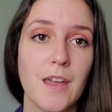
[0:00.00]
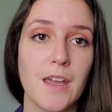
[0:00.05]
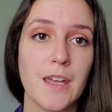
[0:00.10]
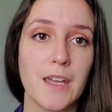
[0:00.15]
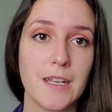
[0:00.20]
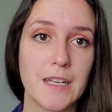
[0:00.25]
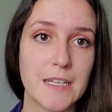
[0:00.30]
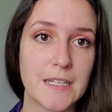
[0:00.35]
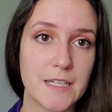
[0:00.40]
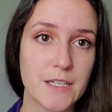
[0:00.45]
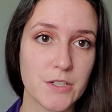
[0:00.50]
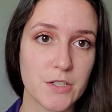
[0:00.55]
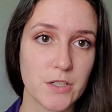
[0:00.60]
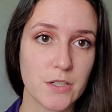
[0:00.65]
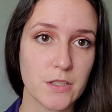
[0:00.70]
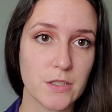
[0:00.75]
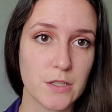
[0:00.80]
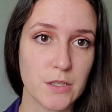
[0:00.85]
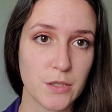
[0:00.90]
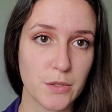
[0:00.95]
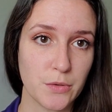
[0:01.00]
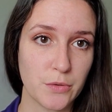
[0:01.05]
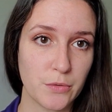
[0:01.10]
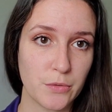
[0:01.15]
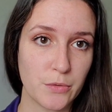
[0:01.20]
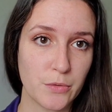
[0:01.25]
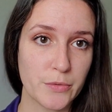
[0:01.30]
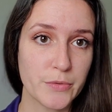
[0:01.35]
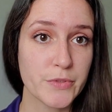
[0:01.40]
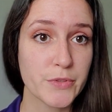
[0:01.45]
in addition
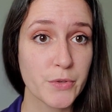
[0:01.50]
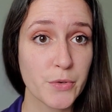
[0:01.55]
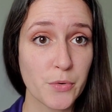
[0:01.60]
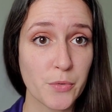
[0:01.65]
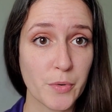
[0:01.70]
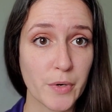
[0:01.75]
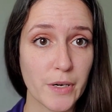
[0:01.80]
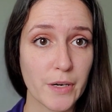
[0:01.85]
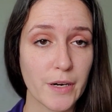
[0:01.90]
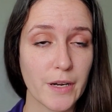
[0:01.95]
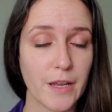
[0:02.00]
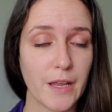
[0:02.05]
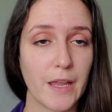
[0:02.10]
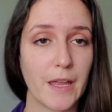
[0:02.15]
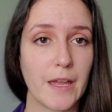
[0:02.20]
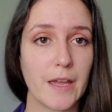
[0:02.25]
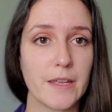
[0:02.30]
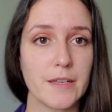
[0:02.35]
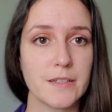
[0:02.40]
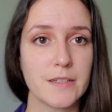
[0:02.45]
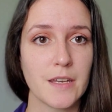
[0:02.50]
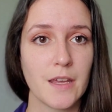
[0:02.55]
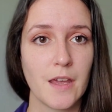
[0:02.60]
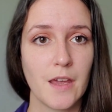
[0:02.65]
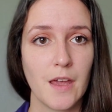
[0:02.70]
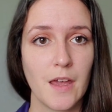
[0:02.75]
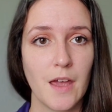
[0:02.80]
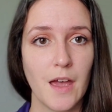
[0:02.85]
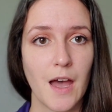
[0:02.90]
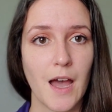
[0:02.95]
to schoolwork. And
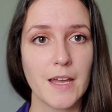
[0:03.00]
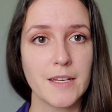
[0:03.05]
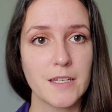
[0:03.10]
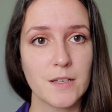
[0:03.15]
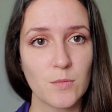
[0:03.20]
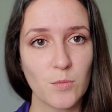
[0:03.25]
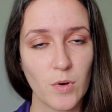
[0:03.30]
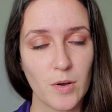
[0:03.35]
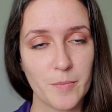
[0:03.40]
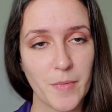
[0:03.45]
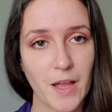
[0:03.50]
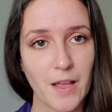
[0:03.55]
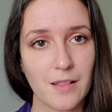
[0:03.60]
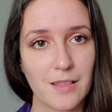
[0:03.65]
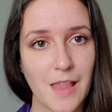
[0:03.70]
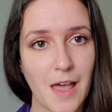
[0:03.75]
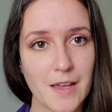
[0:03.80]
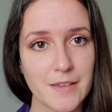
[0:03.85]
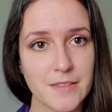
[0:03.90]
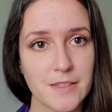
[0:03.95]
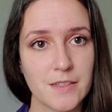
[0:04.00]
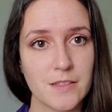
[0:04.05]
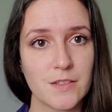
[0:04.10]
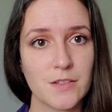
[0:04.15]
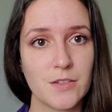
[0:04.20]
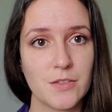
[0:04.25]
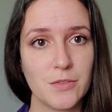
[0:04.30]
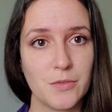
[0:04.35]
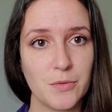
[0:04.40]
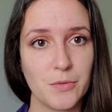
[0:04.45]
I didn't want my
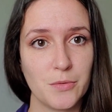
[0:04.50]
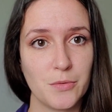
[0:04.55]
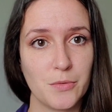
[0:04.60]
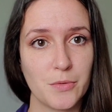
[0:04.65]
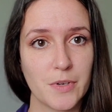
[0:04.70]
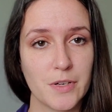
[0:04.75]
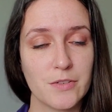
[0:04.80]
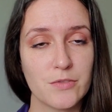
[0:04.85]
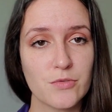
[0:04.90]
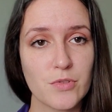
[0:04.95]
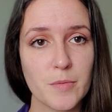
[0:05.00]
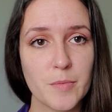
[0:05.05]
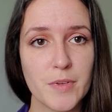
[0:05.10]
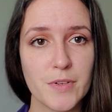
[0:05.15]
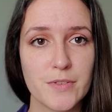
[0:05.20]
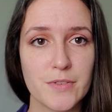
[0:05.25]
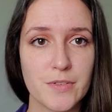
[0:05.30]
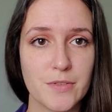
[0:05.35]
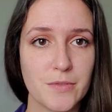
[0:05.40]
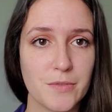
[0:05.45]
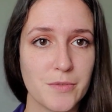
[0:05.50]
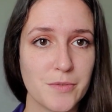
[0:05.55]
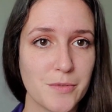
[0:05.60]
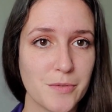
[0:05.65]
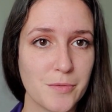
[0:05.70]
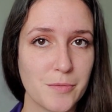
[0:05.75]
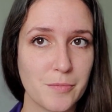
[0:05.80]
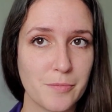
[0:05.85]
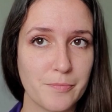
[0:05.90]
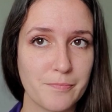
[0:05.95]
classes to contribute
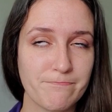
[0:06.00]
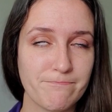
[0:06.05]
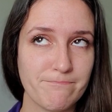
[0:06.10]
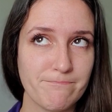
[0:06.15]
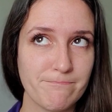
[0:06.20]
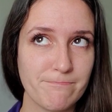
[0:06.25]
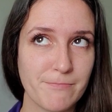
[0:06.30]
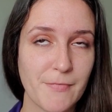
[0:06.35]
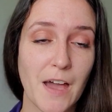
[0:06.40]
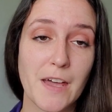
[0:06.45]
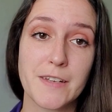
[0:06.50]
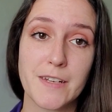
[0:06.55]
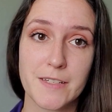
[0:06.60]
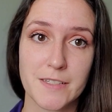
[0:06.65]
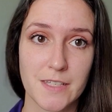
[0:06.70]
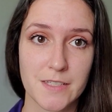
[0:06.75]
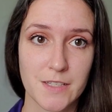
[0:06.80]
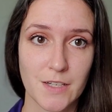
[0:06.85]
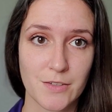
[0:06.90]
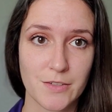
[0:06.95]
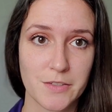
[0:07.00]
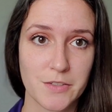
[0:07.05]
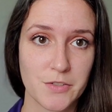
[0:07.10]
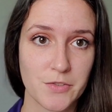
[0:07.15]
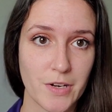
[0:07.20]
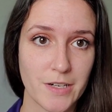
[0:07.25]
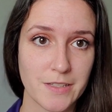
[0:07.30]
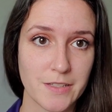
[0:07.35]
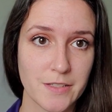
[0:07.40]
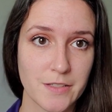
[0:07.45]
to unnecessary
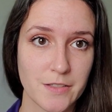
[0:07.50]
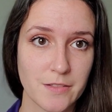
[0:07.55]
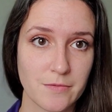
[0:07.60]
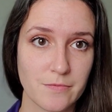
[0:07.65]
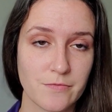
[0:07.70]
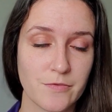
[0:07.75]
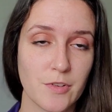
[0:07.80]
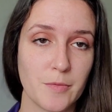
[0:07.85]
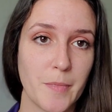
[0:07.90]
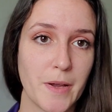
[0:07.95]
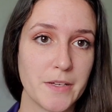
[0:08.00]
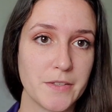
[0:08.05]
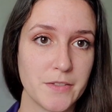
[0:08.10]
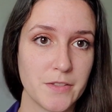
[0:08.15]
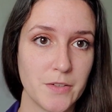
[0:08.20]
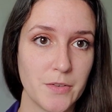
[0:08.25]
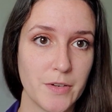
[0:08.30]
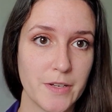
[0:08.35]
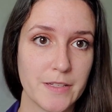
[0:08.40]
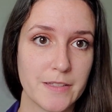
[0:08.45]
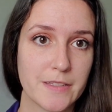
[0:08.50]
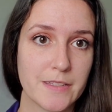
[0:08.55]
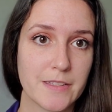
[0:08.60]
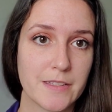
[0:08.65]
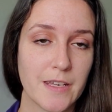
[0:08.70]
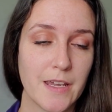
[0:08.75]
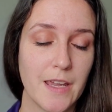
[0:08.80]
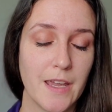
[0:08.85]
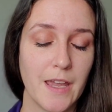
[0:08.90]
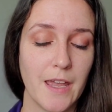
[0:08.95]
stress for my
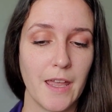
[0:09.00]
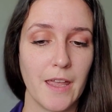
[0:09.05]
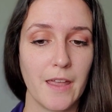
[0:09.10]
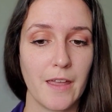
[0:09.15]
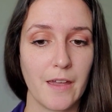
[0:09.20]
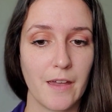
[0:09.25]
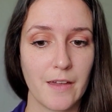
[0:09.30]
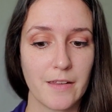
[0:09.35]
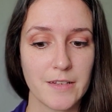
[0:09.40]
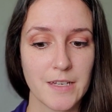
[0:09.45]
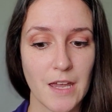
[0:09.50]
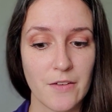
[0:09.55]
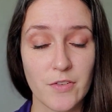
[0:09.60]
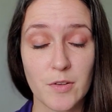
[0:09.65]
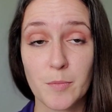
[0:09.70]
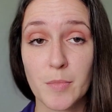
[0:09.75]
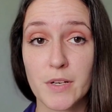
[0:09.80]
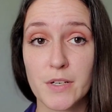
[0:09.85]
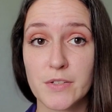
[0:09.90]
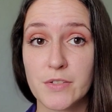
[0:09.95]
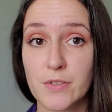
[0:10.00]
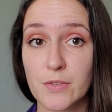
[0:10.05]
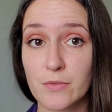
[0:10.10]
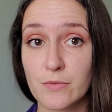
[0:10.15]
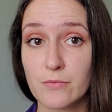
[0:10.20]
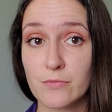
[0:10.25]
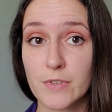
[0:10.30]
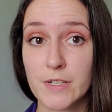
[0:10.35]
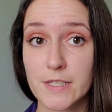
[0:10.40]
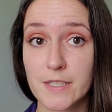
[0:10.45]
students. And having been a
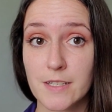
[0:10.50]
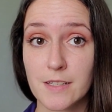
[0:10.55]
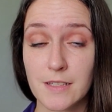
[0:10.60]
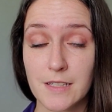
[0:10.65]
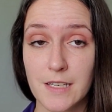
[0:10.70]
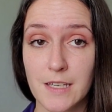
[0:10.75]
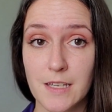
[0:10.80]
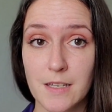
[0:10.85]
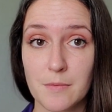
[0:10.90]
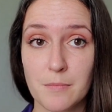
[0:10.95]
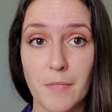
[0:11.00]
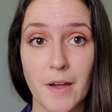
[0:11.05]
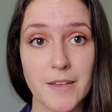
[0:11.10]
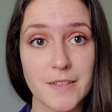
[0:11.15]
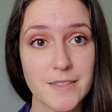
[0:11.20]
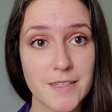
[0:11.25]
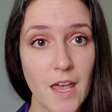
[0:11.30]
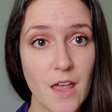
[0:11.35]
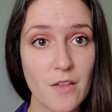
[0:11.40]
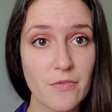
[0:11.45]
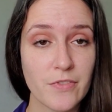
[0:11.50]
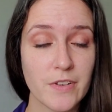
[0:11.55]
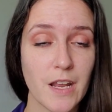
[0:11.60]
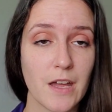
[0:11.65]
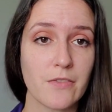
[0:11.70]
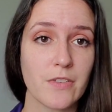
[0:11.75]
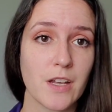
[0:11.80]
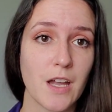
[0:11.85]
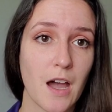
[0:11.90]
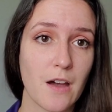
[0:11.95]
student recently myself and
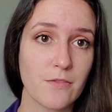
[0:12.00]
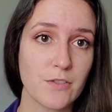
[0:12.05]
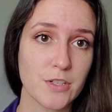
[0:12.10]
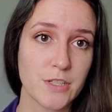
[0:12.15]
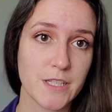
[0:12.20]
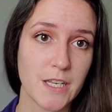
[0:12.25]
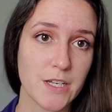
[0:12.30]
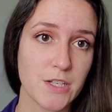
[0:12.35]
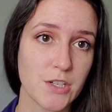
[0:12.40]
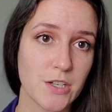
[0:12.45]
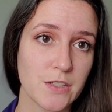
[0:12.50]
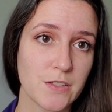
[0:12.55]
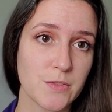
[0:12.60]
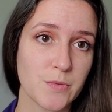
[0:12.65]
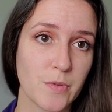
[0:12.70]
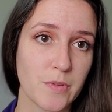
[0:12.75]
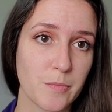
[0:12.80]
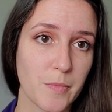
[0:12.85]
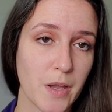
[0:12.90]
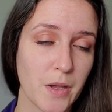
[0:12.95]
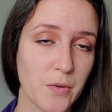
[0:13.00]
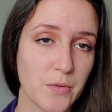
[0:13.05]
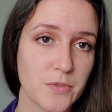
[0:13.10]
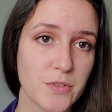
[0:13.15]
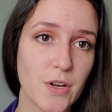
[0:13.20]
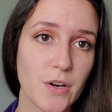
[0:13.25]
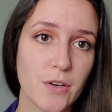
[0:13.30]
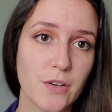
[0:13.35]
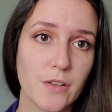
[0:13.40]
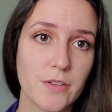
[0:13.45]
having conversations with my own
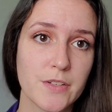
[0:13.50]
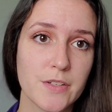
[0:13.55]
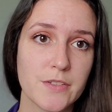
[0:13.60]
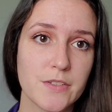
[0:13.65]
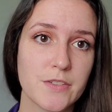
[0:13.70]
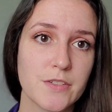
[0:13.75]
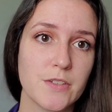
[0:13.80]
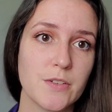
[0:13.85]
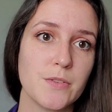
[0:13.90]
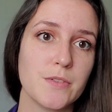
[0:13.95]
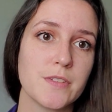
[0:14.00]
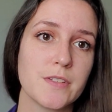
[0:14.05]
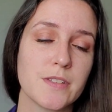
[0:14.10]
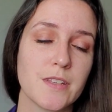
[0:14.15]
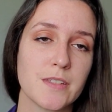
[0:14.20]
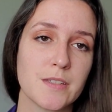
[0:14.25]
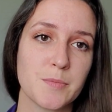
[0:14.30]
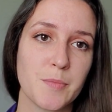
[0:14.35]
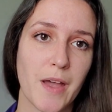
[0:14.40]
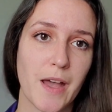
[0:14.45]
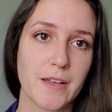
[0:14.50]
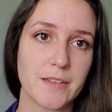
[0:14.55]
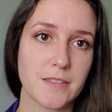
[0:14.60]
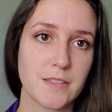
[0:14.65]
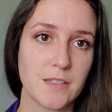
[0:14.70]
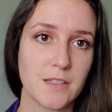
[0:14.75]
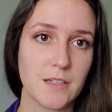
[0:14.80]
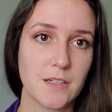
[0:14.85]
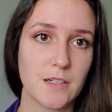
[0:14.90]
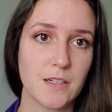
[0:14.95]
Tarleton students this
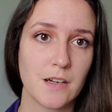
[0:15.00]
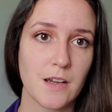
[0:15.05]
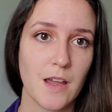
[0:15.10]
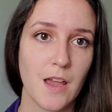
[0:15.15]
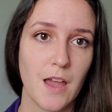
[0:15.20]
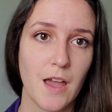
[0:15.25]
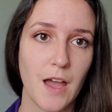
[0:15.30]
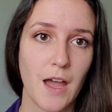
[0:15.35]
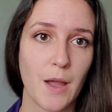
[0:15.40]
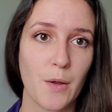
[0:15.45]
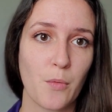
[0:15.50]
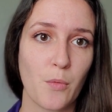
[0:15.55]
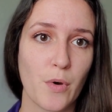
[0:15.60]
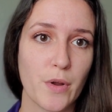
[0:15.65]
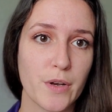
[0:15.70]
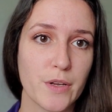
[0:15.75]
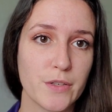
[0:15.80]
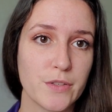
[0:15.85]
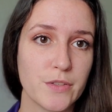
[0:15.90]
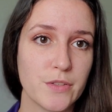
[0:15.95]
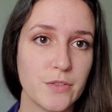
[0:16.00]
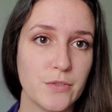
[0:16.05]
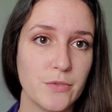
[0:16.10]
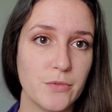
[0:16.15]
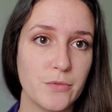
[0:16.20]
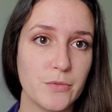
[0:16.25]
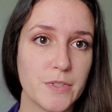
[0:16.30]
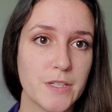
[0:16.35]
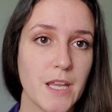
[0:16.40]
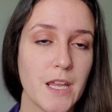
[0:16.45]
past year, I wanted
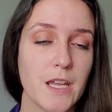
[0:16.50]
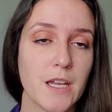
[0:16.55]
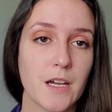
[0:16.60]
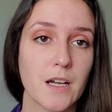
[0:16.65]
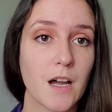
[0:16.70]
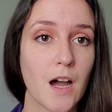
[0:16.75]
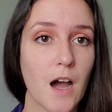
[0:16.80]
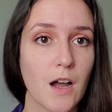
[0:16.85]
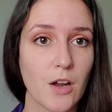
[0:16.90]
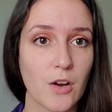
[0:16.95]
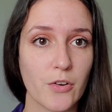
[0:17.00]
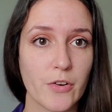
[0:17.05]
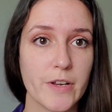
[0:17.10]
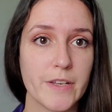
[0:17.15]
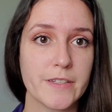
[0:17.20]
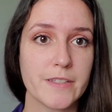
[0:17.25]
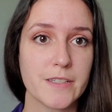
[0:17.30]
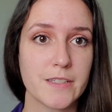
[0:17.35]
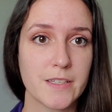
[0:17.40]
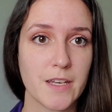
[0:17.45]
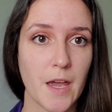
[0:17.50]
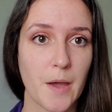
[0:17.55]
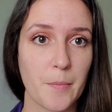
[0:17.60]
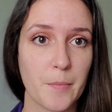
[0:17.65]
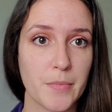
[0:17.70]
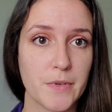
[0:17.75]
to take a concrete step